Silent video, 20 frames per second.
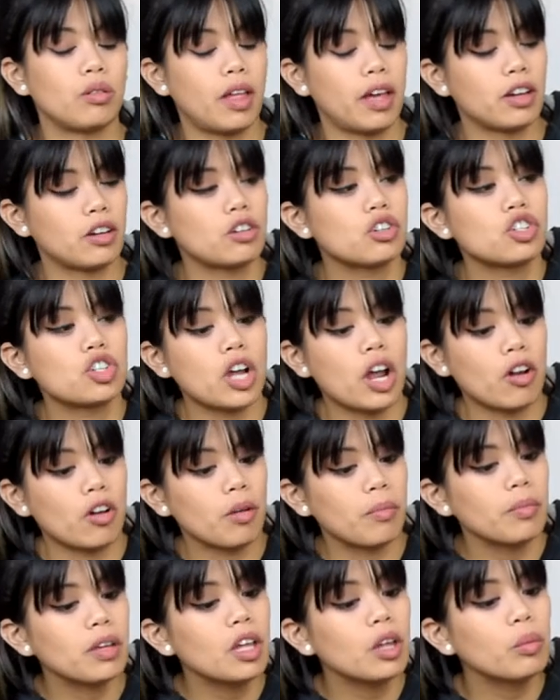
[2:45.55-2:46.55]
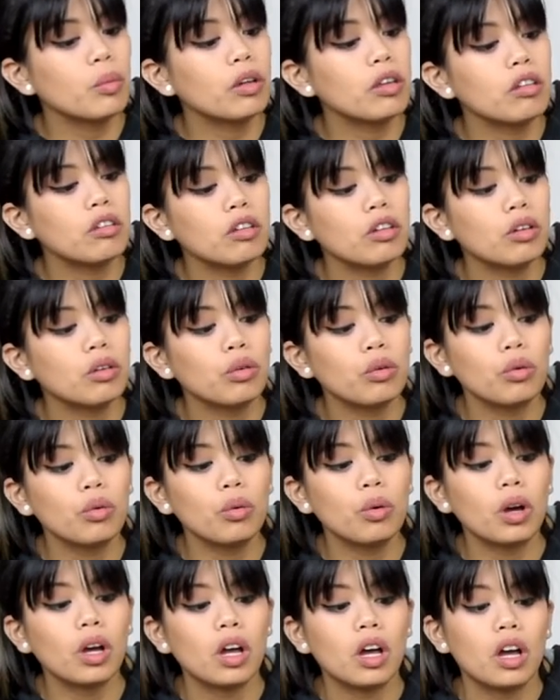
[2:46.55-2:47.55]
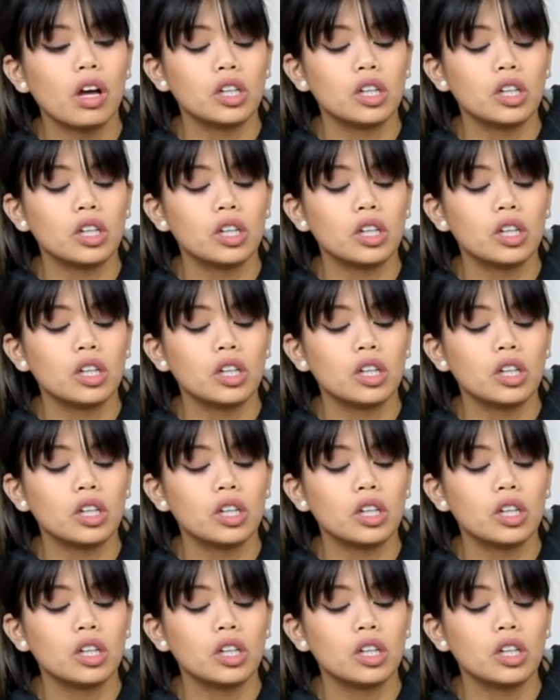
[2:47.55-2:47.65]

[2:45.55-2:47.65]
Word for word: like share a meal with you,